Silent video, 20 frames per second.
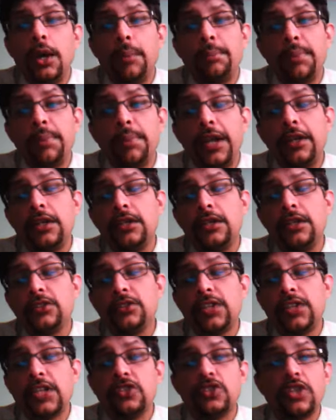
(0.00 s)
played in the
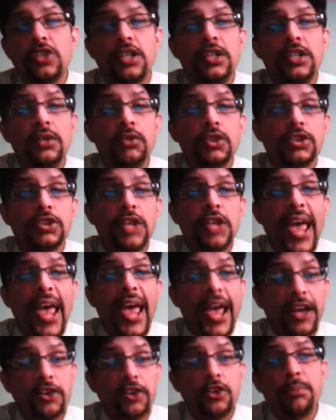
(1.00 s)
sense that he was the
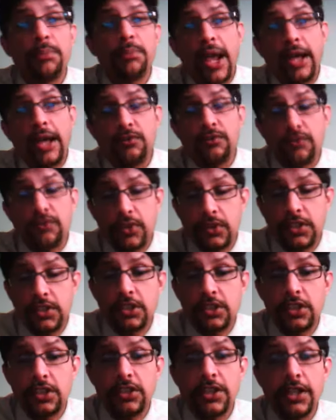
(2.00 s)
anchor man for the
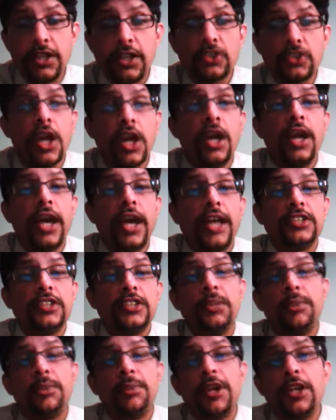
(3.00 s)
England innings, as
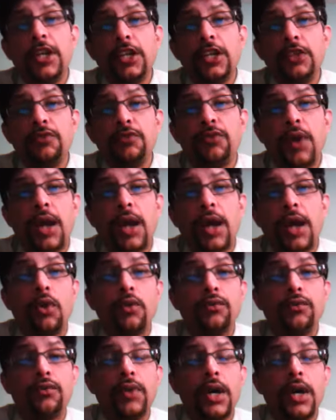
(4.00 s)
he made 85
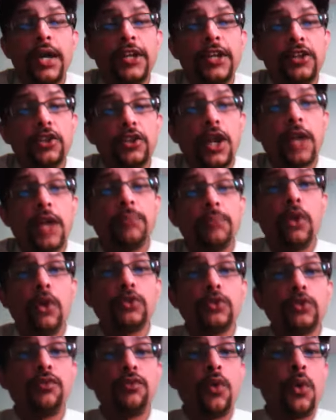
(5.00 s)
of 89
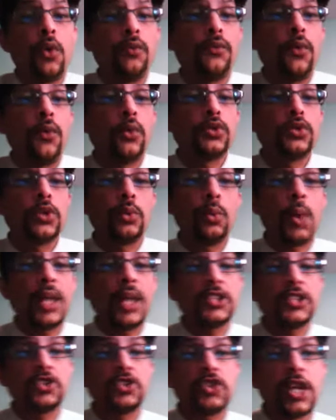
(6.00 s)
balls with 4 fours and
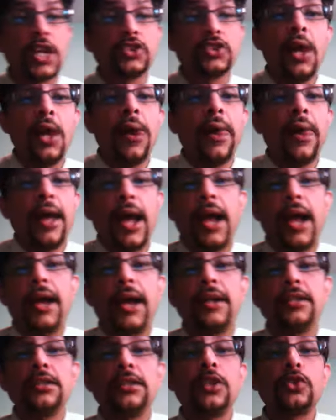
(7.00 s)
1 6.
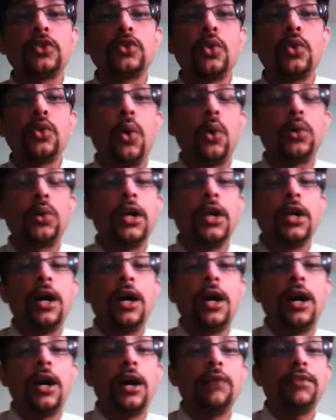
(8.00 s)
And the score
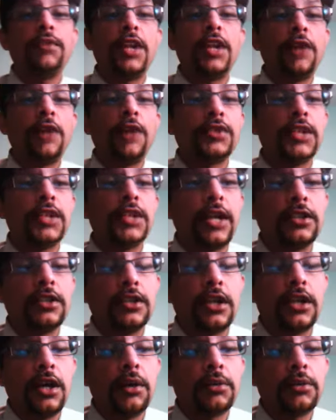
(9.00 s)
Well, after
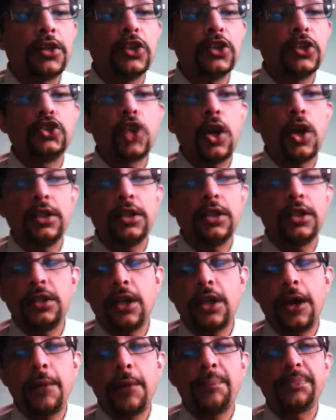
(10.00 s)
that, Chris Jordan,
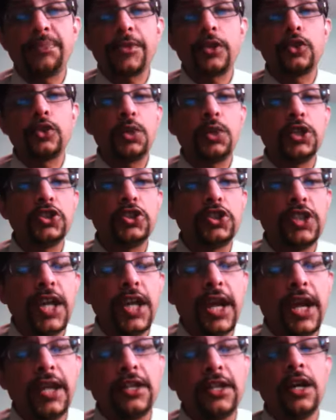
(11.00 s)
towards the
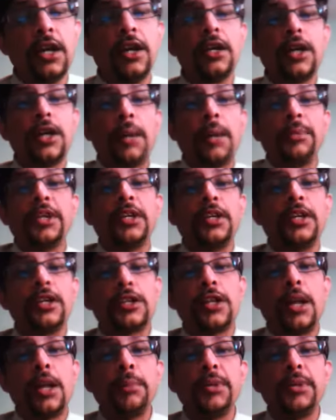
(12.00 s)
end, coming in and
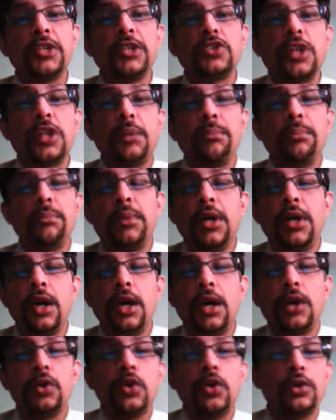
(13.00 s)
clubbing some
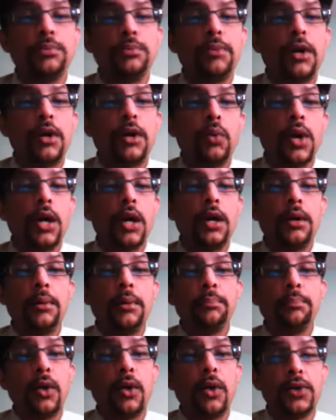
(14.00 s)
good
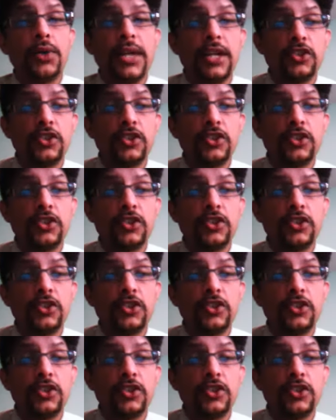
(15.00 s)
boundary and